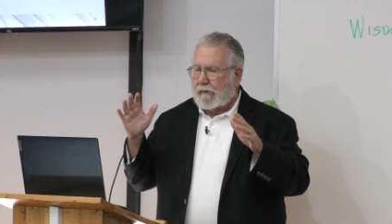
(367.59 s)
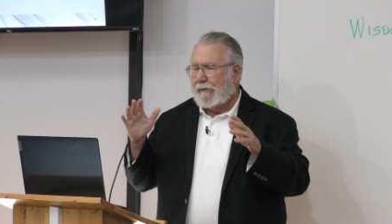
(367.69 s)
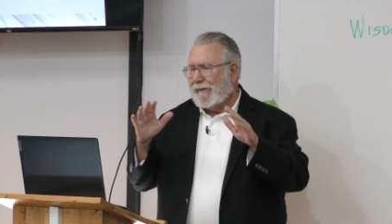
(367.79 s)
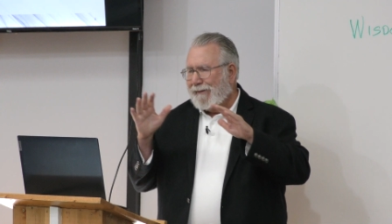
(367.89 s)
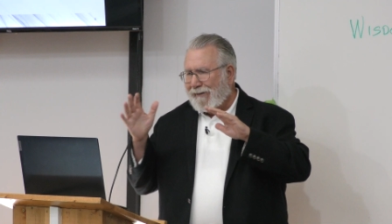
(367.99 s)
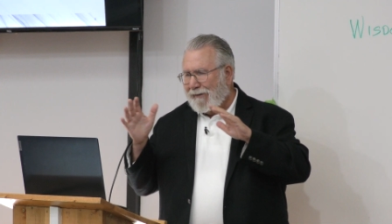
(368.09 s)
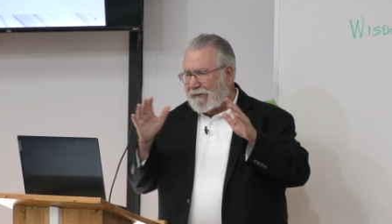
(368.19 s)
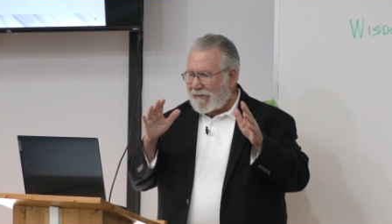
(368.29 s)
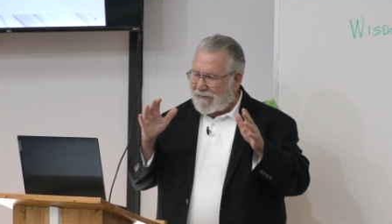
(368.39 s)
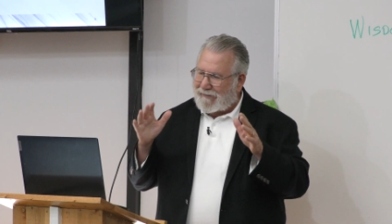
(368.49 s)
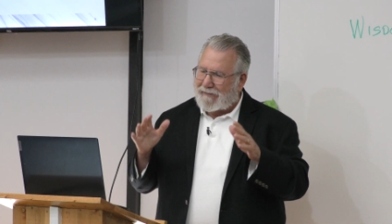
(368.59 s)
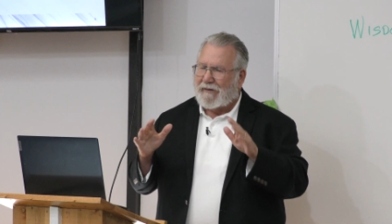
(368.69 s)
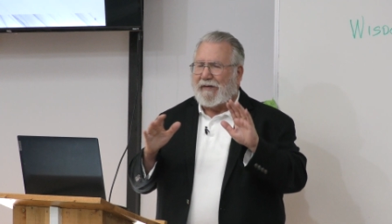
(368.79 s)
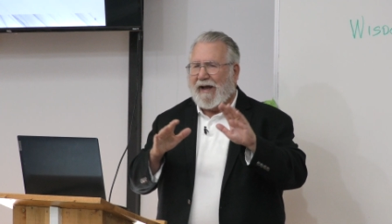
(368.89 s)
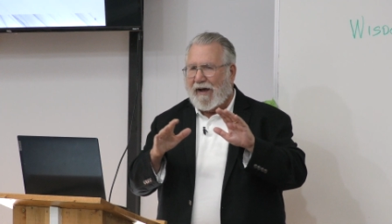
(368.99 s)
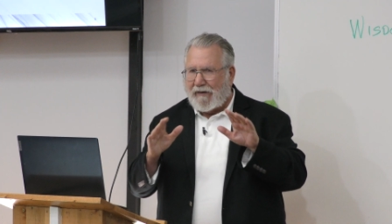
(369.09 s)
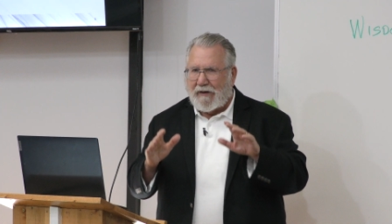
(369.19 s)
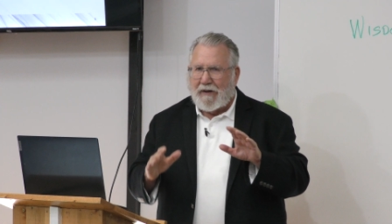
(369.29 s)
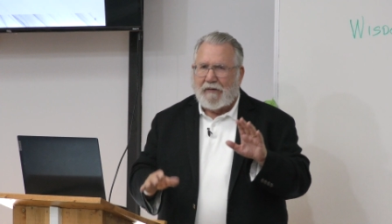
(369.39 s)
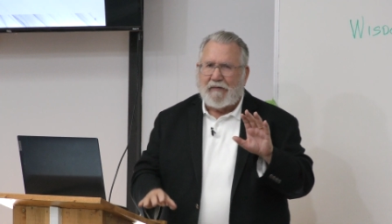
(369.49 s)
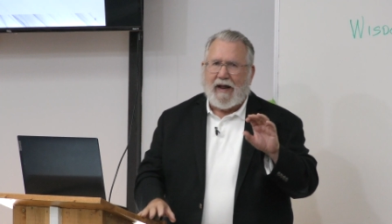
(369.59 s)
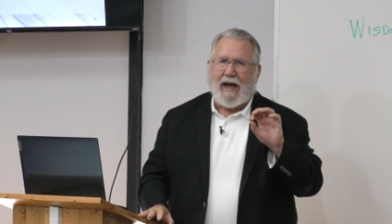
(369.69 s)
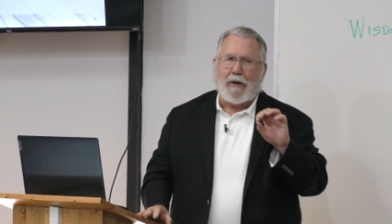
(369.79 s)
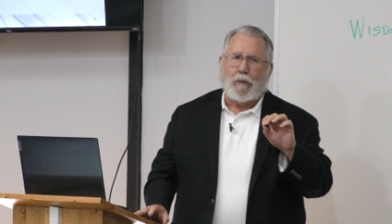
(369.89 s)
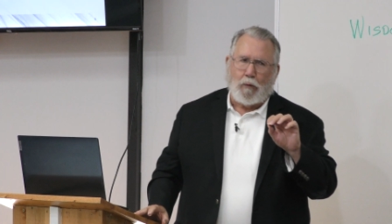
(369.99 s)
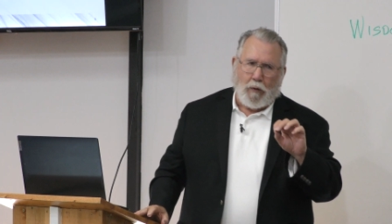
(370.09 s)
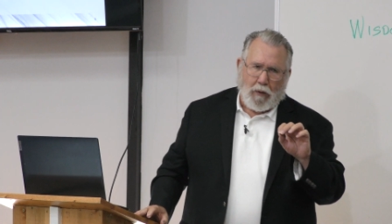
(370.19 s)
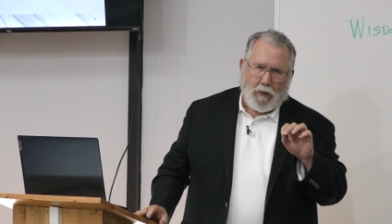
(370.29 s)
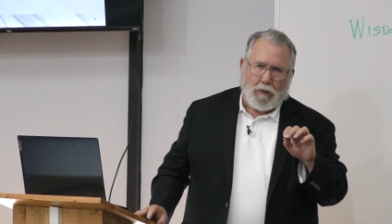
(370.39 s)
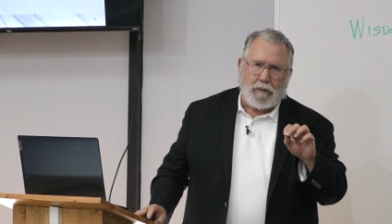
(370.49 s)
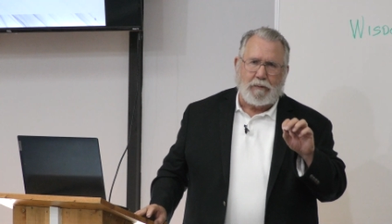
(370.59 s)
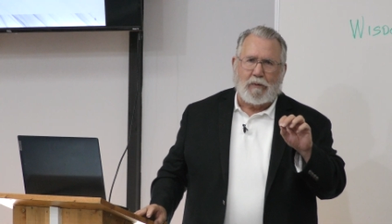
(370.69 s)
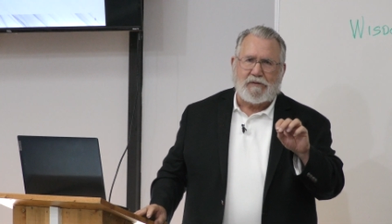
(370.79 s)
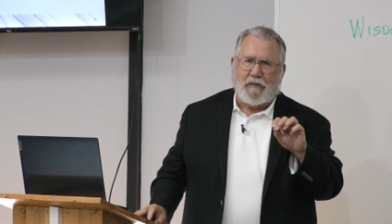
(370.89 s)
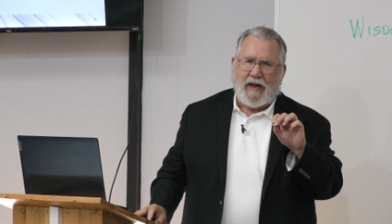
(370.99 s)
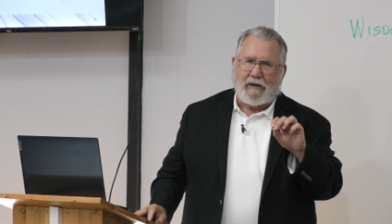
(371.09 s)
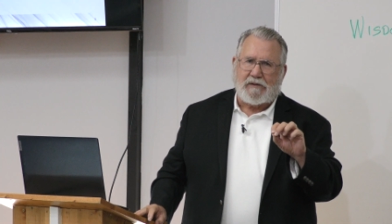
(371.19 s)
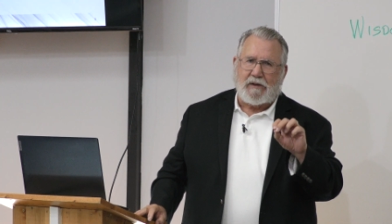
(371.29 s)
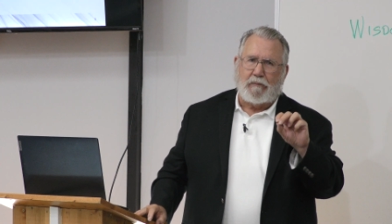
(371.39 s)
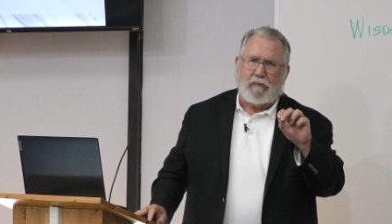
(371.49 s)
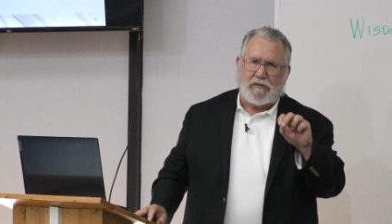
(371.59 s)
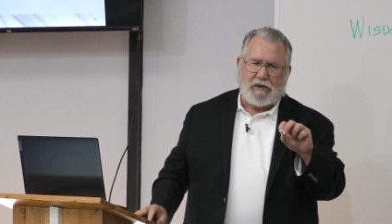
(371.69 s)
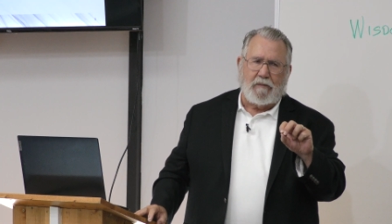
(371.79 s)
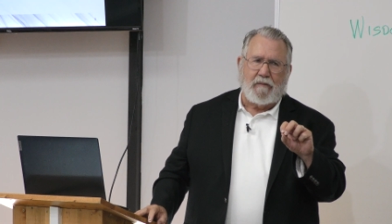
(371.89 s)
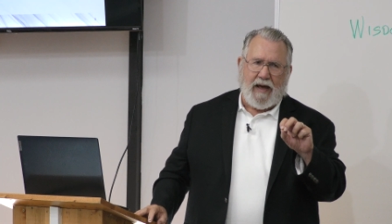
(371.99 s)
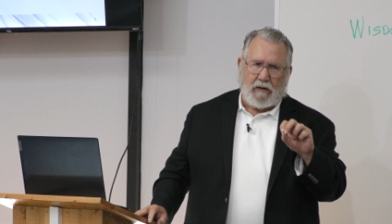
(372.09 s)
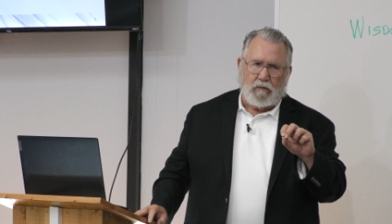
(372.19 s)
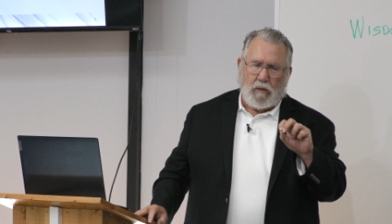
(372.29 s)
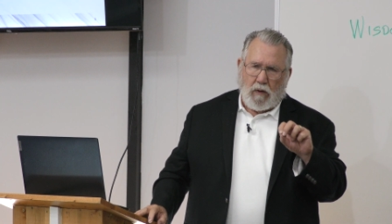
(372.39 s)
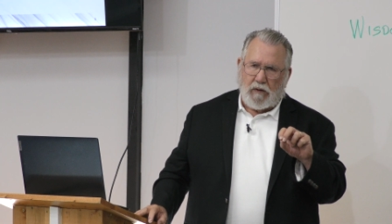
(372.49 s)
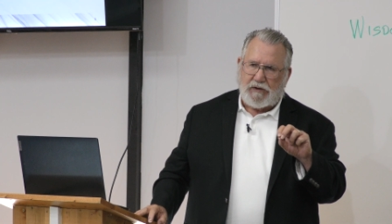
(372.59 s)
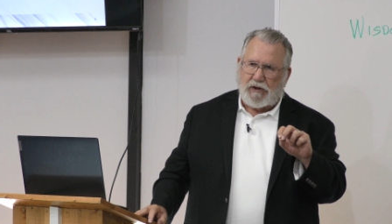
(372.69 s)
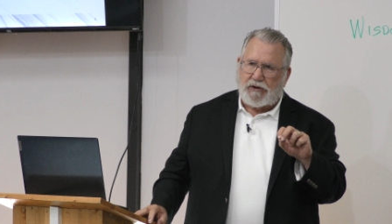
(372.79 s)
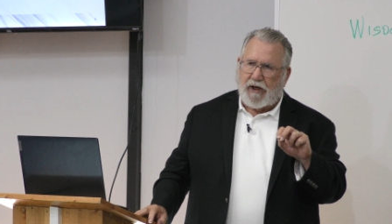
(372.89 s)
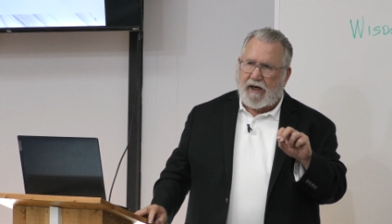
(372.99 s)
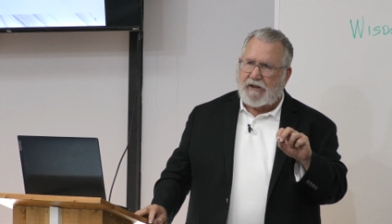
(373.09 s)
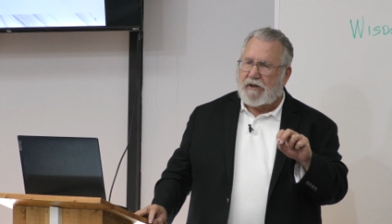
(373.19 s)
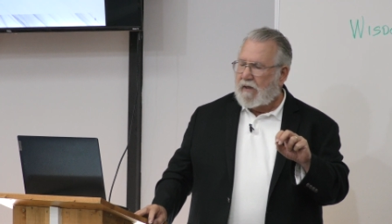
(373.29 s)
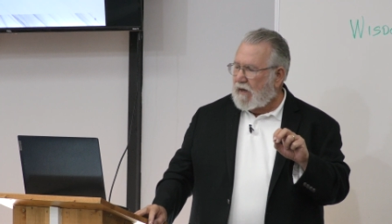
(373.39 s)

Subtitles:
They had a role. Most of them had some of them had a role as a judge,